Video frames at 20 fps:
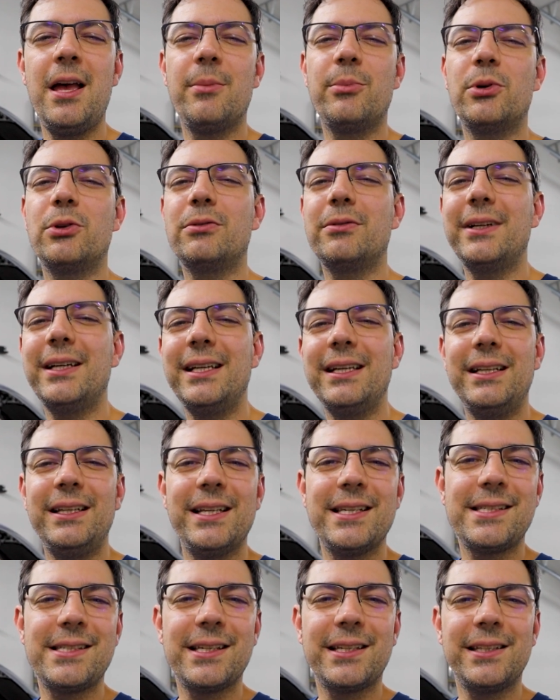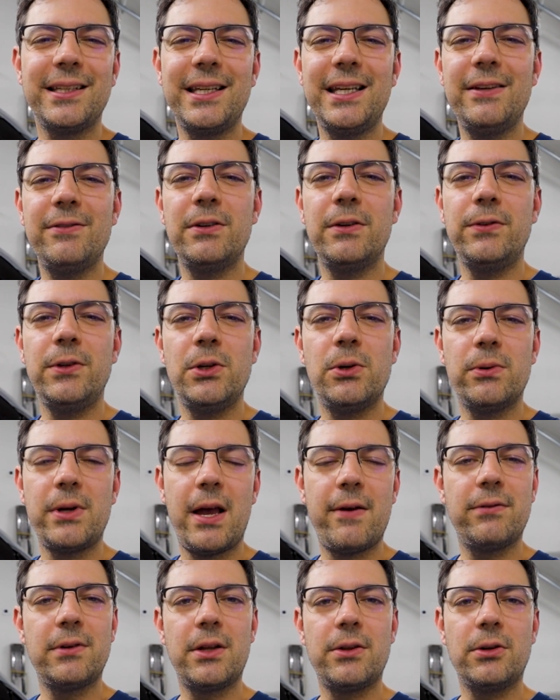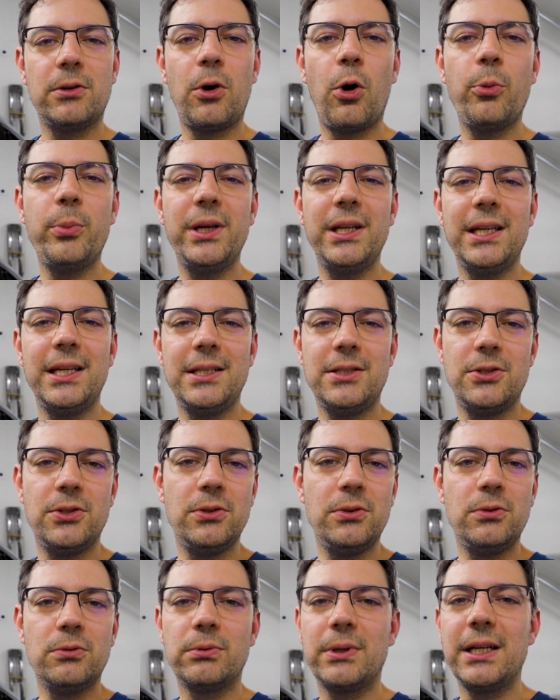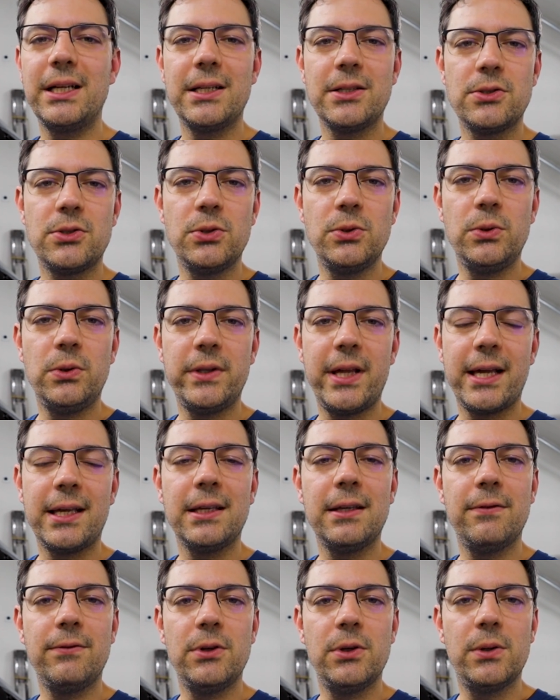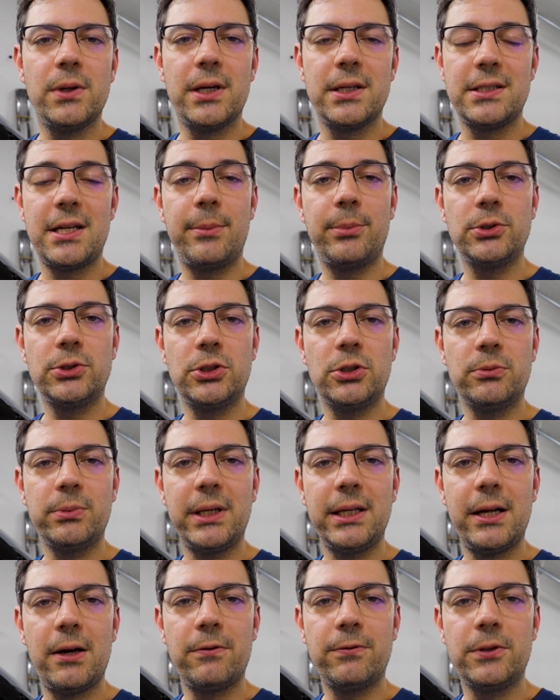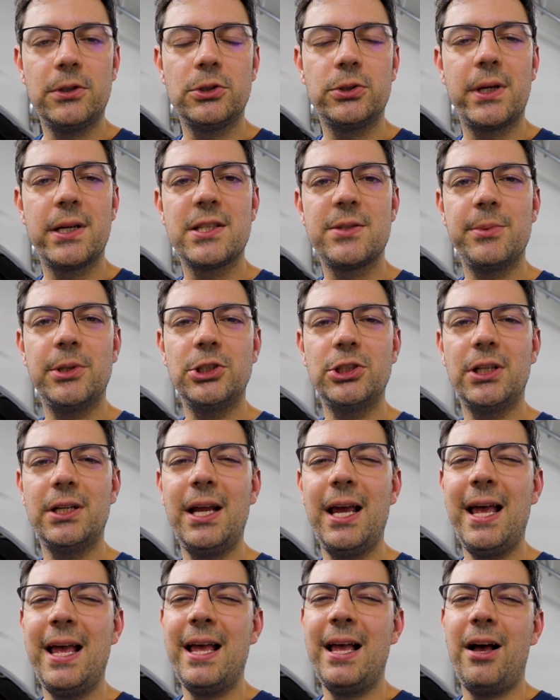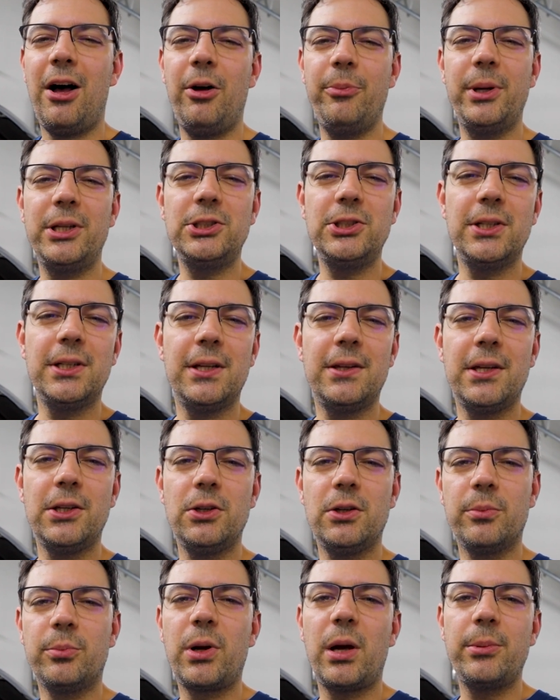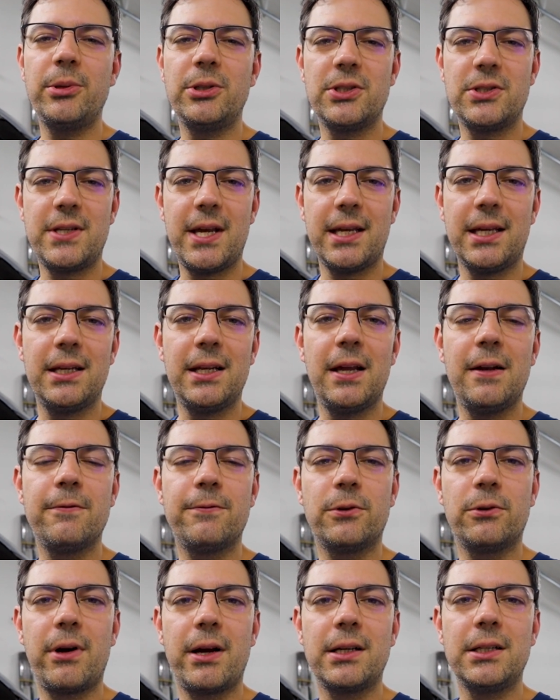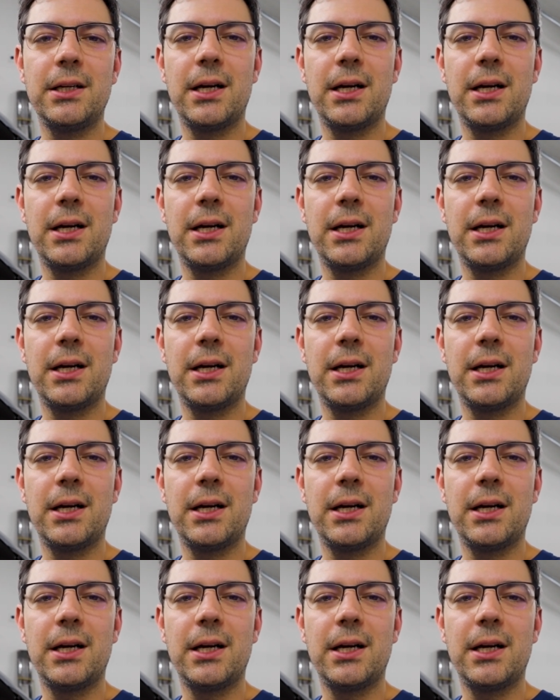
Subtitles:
But realistically, even if you don't have another OBD2 reading tool that can give you a temperature readout for your transmission, I'll bet you anything you could probably just take an infrared